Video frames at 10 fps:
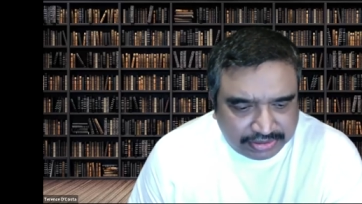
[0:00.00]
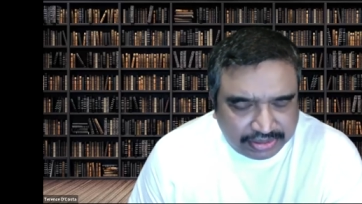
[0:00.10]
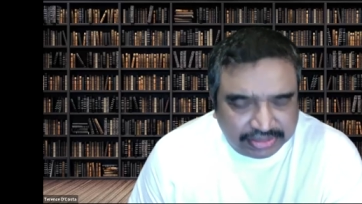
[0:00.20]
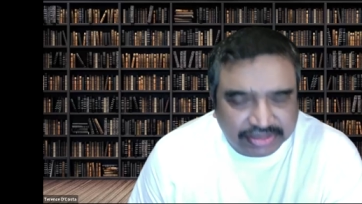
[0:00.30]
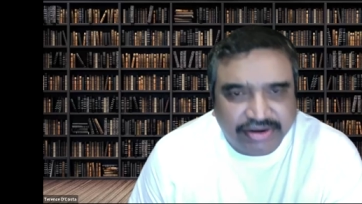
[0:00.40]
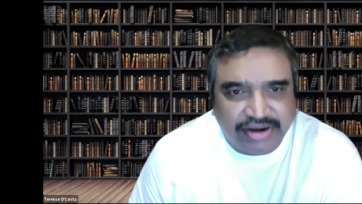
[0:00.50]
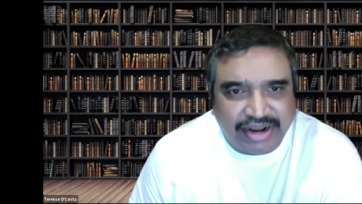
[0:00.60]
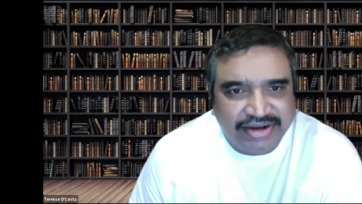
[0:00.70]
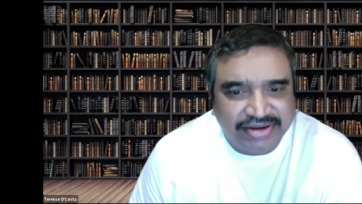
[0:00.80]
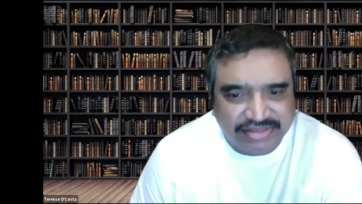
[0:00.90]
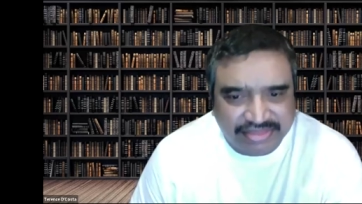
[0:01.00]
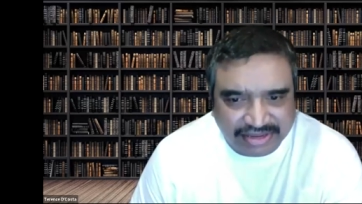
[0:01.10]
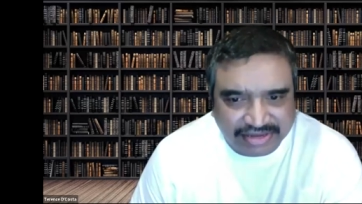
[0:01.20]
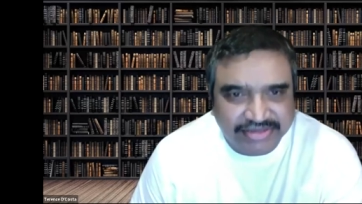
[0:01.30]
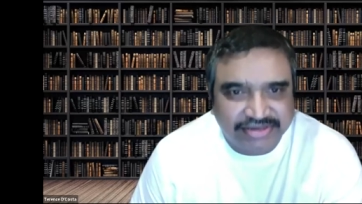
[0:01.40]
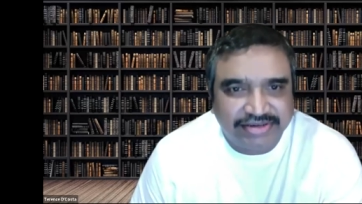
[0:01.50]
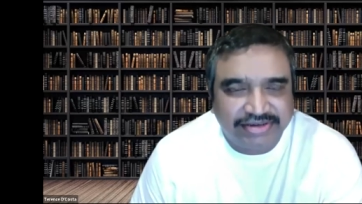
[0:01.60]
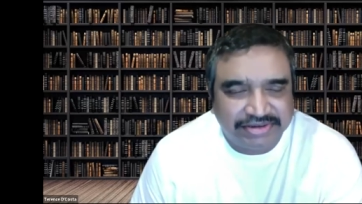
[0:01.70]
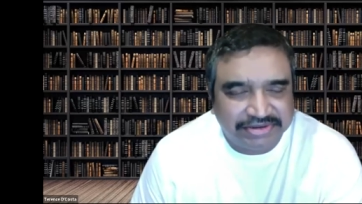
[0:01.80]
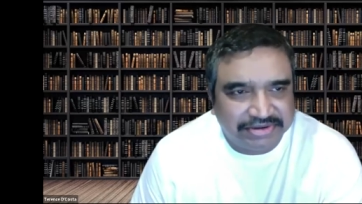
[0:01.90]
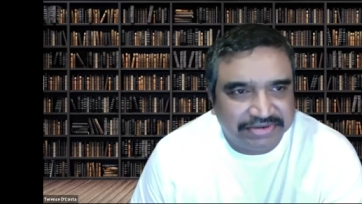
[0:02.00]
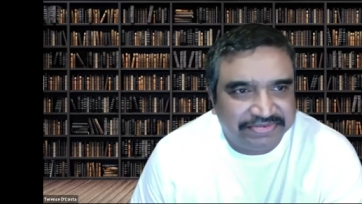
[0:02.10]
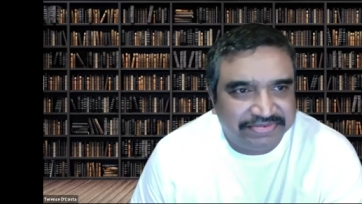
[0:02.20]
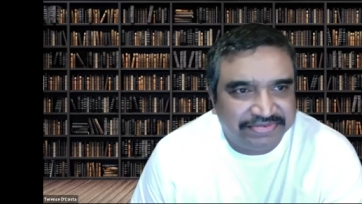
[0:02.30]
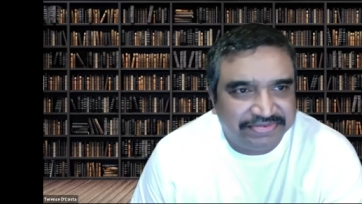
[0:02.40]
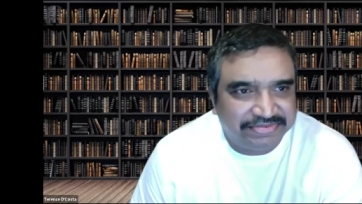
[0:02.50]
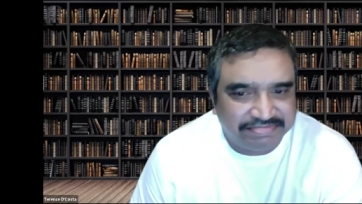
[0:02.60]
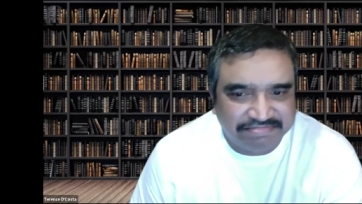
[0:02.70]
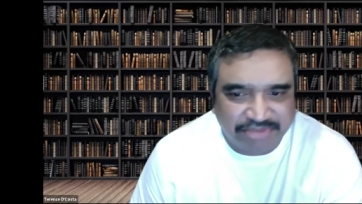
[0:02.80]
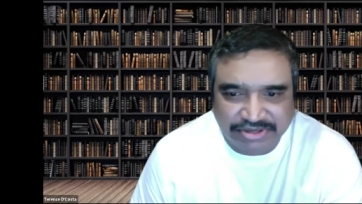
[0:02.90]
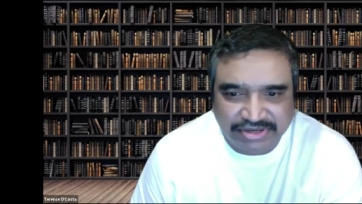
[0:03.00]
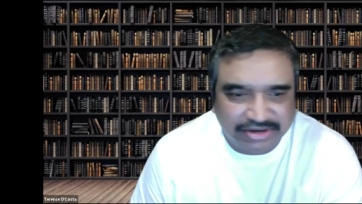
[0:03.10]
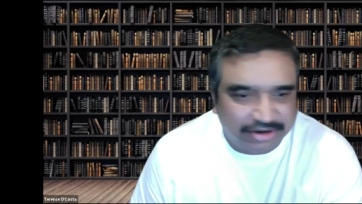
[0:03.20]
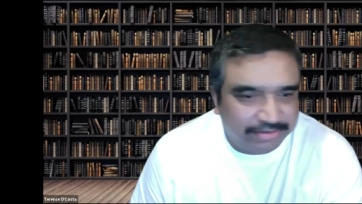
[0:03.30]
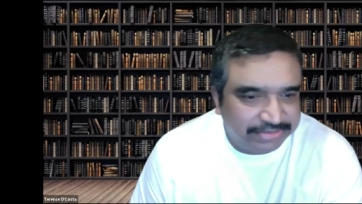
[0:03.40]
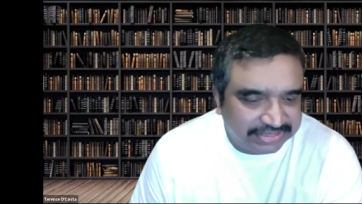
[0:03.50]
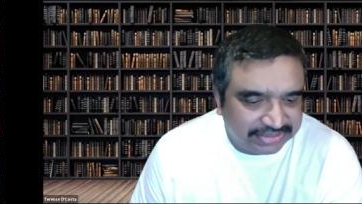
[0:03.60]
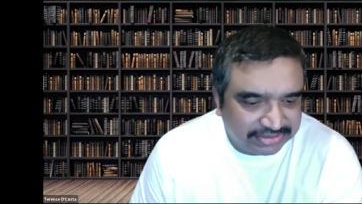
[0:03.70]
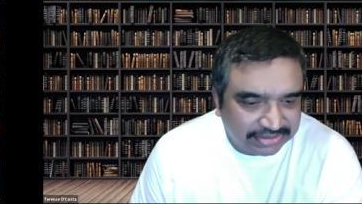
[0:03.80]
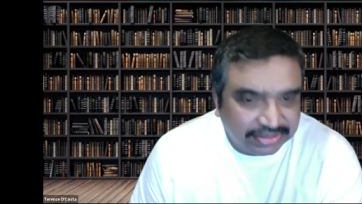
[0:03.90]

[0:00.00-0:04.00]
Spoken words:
in the grand theater of modern commerce,